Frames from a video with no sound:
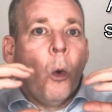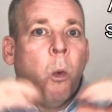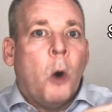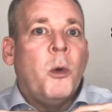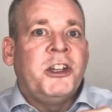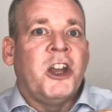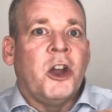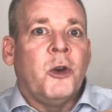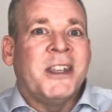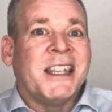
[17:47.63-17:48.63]
what we
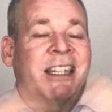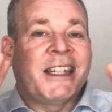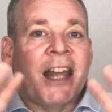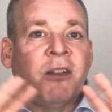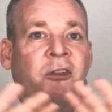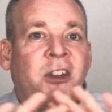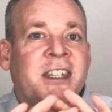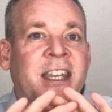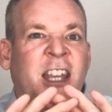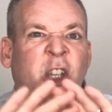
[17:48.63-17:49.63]
do is, instead of
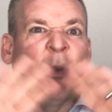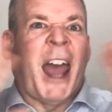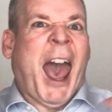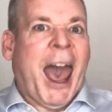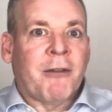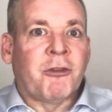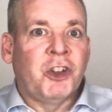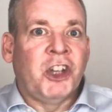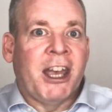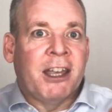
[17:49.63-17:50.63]
fitting it to an
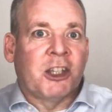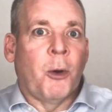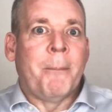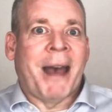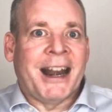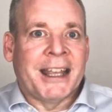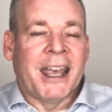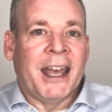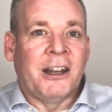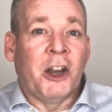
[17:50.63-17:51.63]
average ear, to a
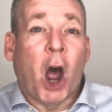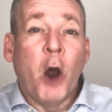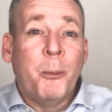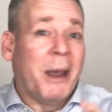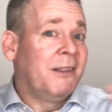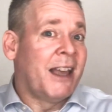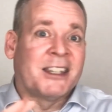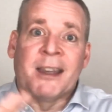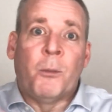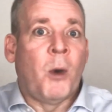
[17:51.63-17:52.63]
mannequin, and hoping they're
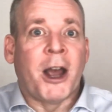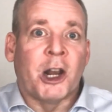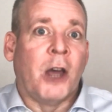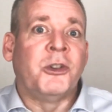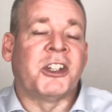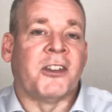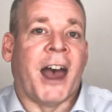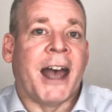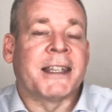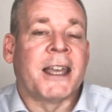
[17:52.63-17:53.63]
somewhere close to
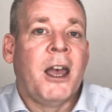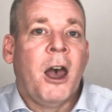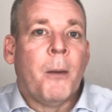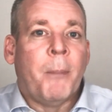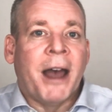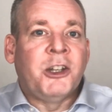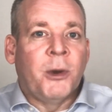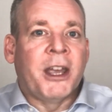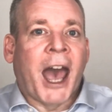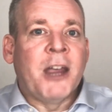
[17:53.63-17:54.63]
that, by
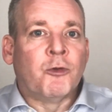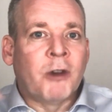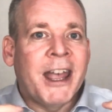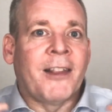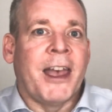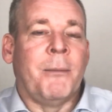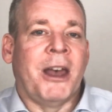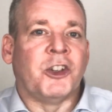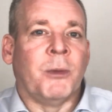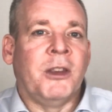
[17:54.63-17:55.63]
doing a real ear
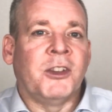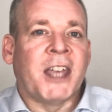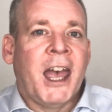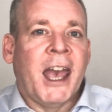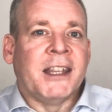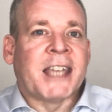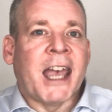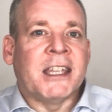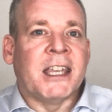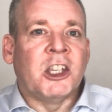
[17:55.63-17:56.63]
measurement, it
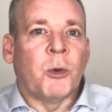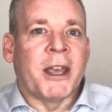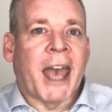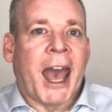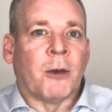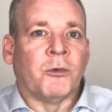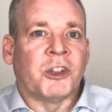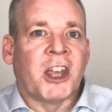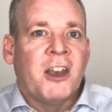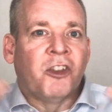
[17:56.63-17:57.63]
takes into
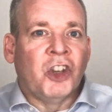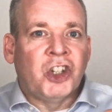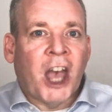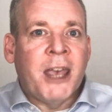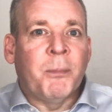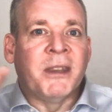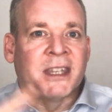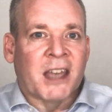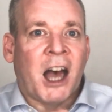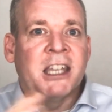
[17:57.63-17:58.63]
account the shape and
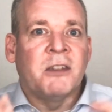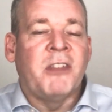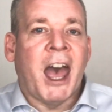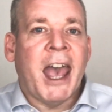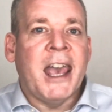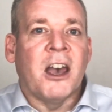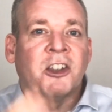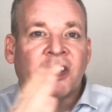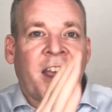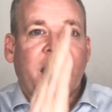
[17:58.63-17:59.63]
size of their ear,
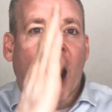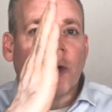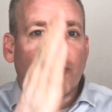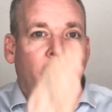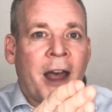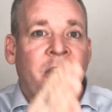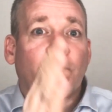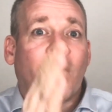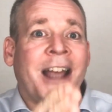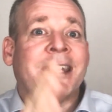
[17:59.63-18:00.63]
so they get the
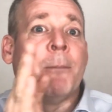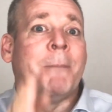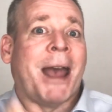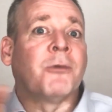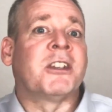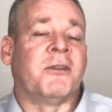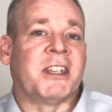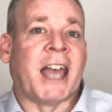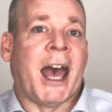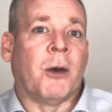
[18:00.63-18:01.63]
right amount of
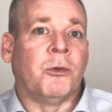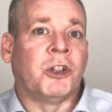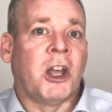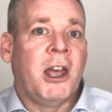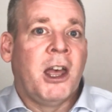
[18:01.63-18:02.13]
sound